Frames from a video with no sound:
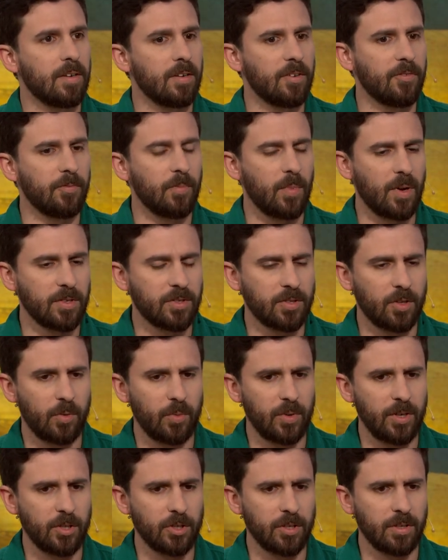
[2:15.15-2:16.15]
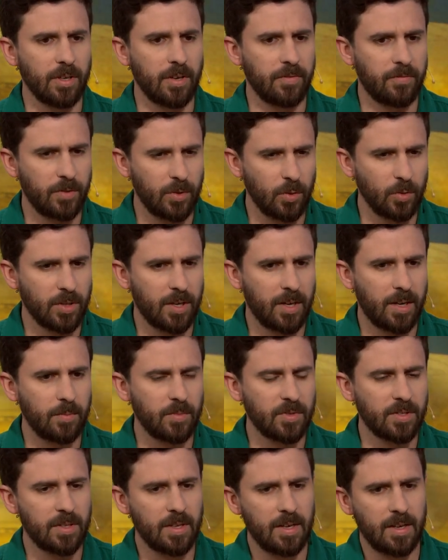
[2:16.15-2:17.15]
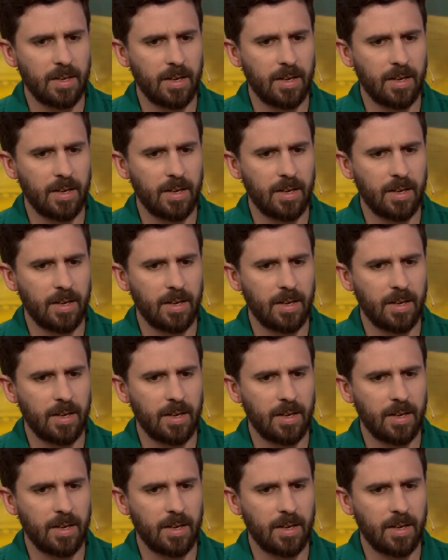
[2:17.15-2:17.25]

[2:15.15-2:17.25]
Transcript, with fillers: of Moscow region a few times.